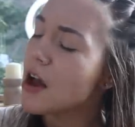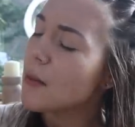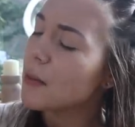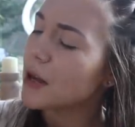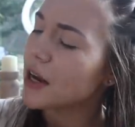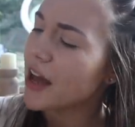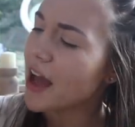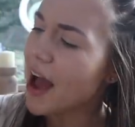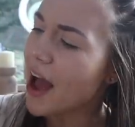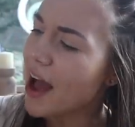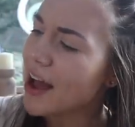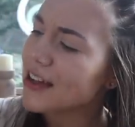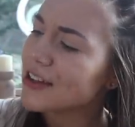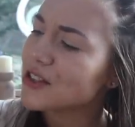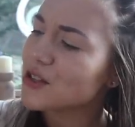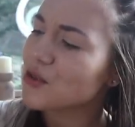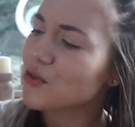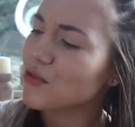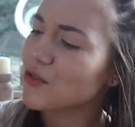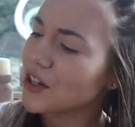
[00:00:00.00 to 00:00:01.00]
but it
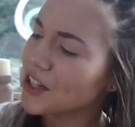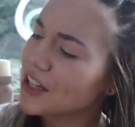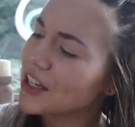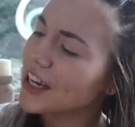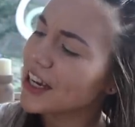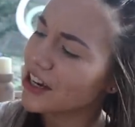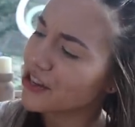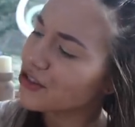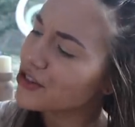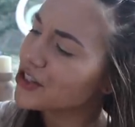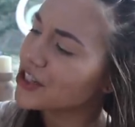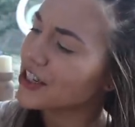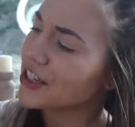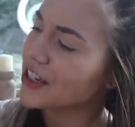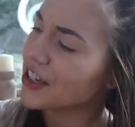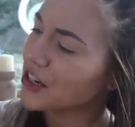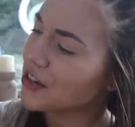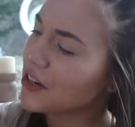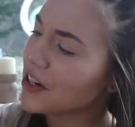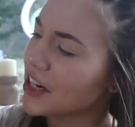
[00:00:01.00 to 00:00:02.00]
has really interesting
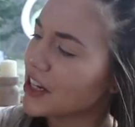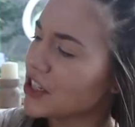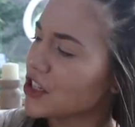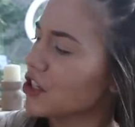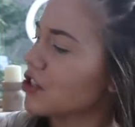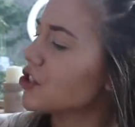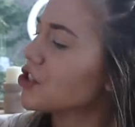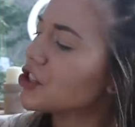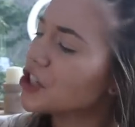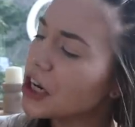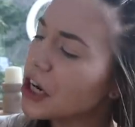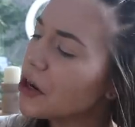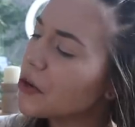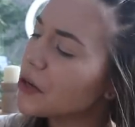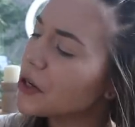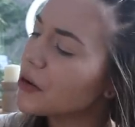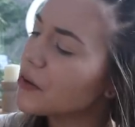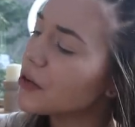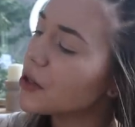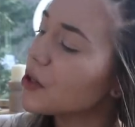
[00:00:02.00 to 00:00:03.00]
ingredients. There's
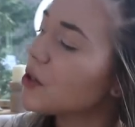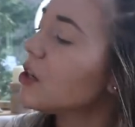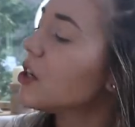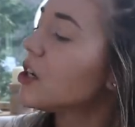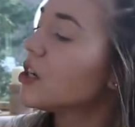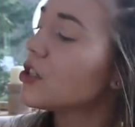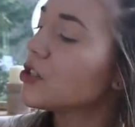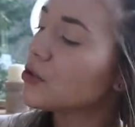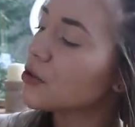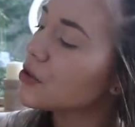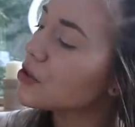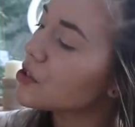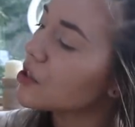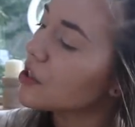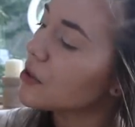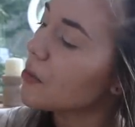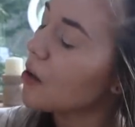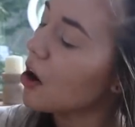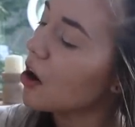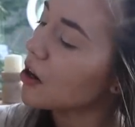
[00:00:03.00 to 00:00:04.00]
chicory root,
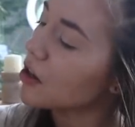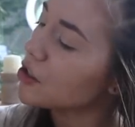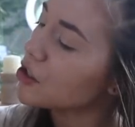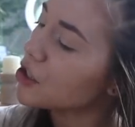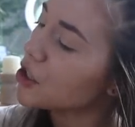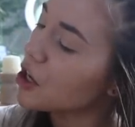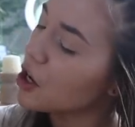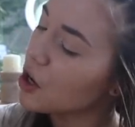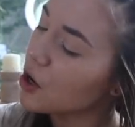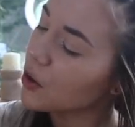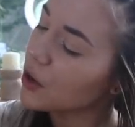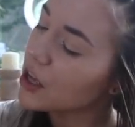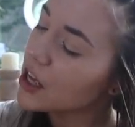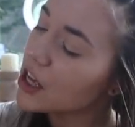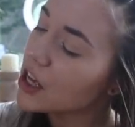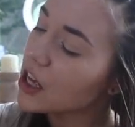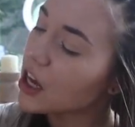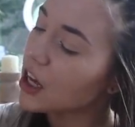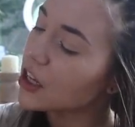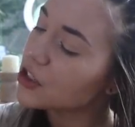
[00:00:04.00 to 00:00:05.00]
Jerusalem artichoke,
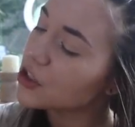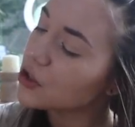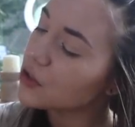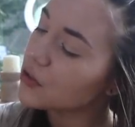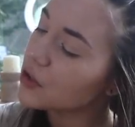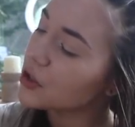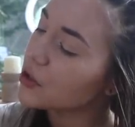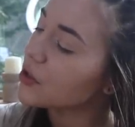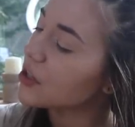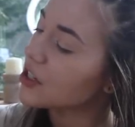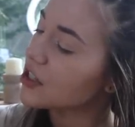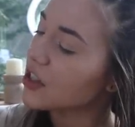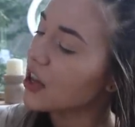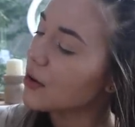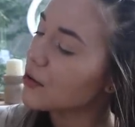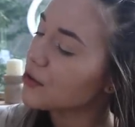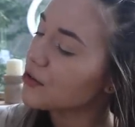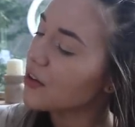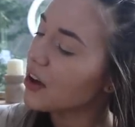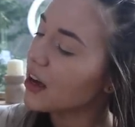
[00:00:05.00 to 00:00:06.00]
kudzu root,
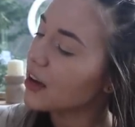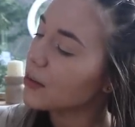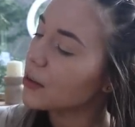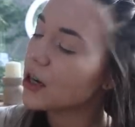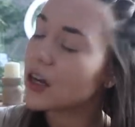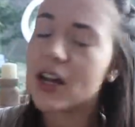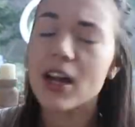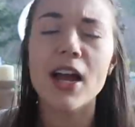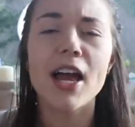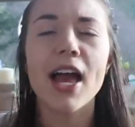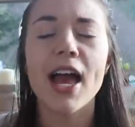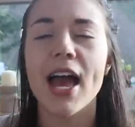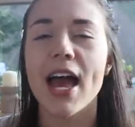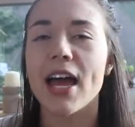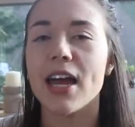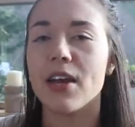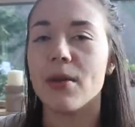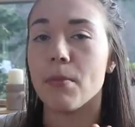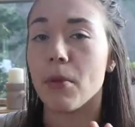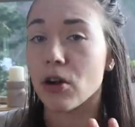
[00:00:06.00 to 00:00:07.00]
cassava fiber,
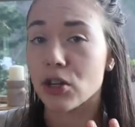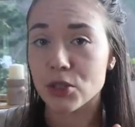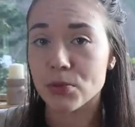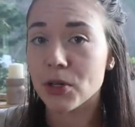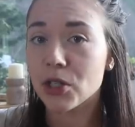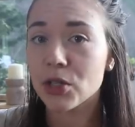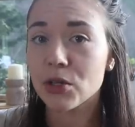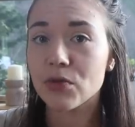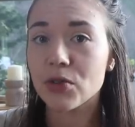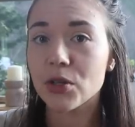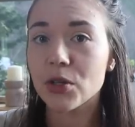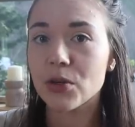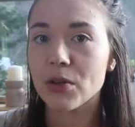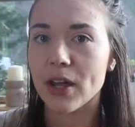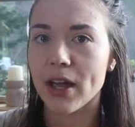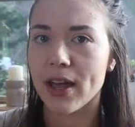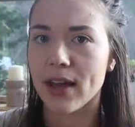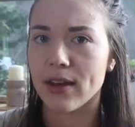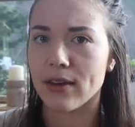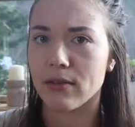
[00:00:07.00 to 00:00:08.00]
and marshmallow root.
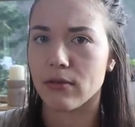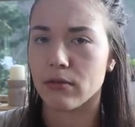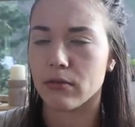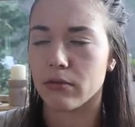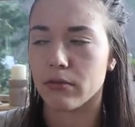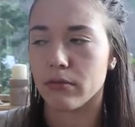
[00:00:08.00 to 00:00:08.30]
And